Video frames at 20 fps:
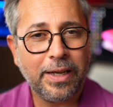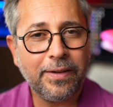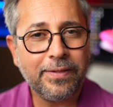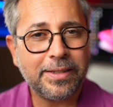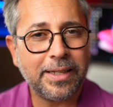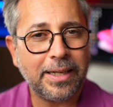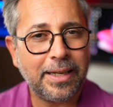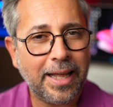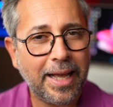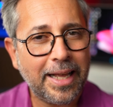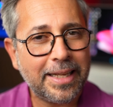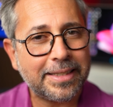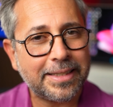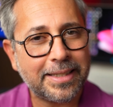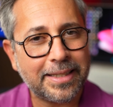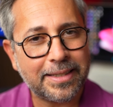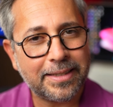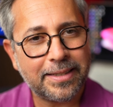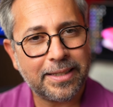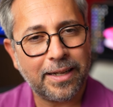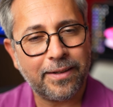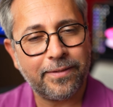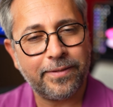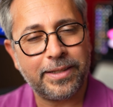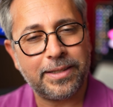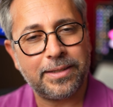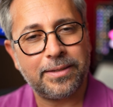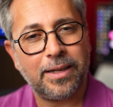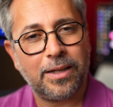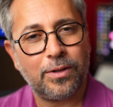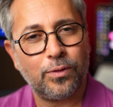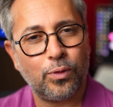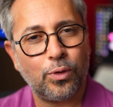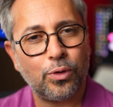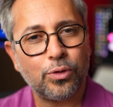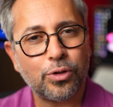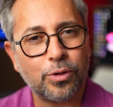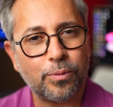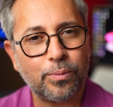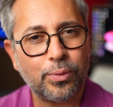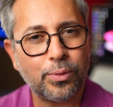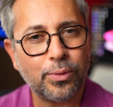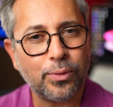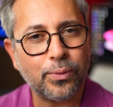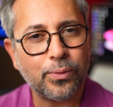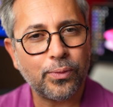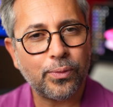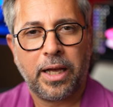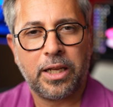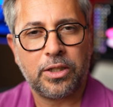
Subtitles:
if the lens itself is not waterproof?